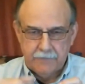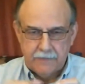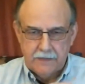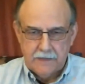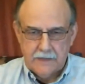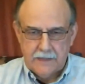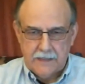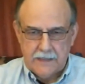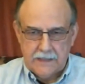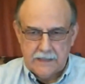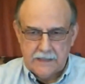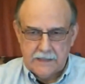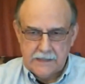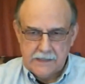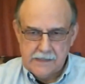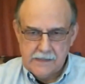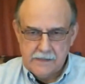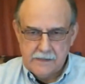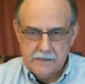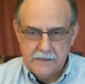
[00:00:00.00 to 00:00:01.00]

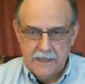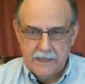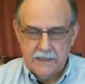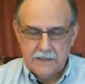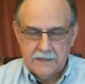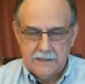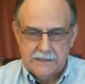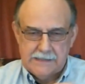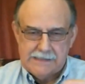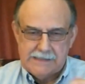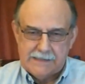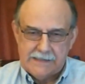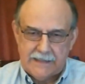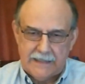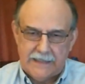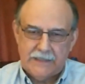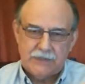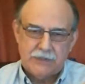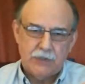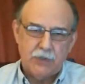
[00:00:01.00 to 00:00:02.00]
that
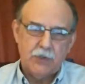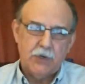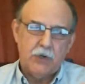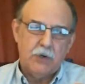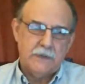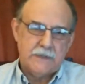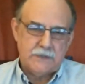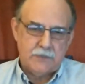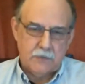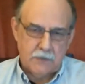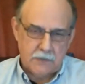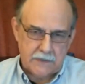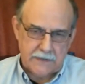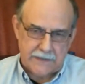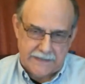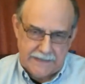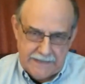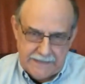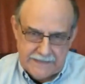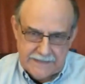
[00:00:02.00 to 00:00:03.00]
things don't always work
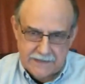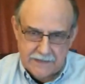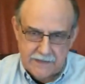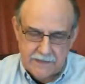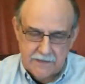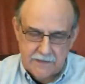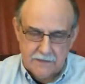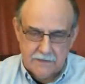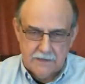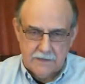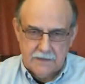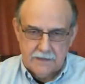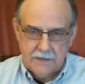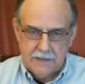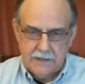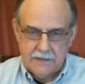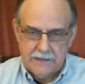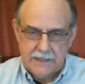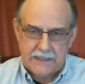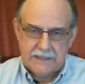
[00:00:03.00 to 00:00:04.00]
easily,
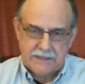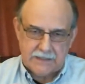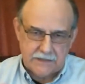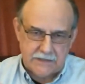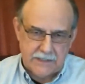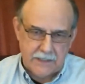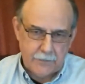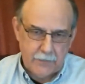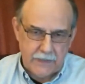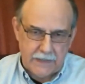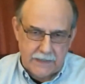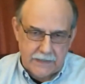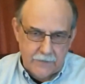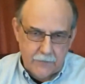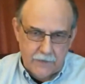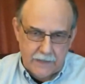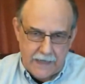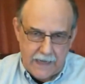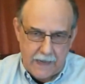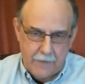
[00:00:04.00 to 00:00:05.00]
and that's typically
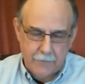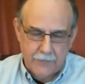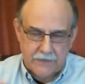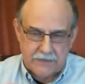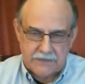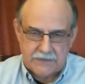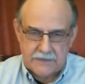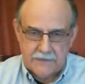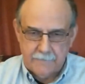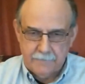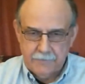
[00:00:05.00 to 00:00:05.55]
what happens.